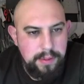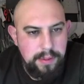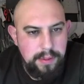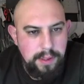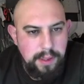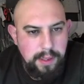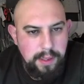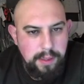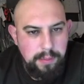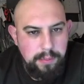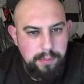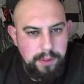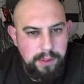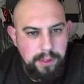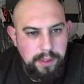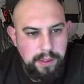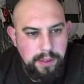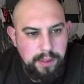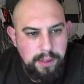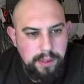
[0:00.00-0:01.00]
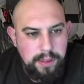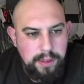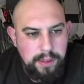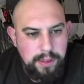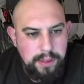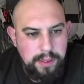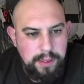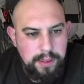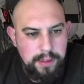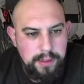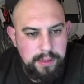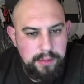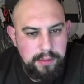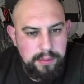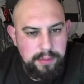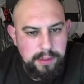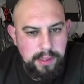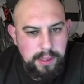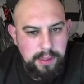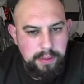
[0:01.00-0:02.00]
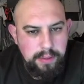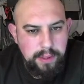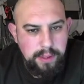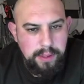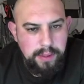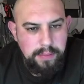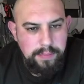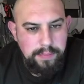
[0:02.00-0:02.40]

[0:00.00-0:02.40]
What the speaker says: And we are going to get the Altaria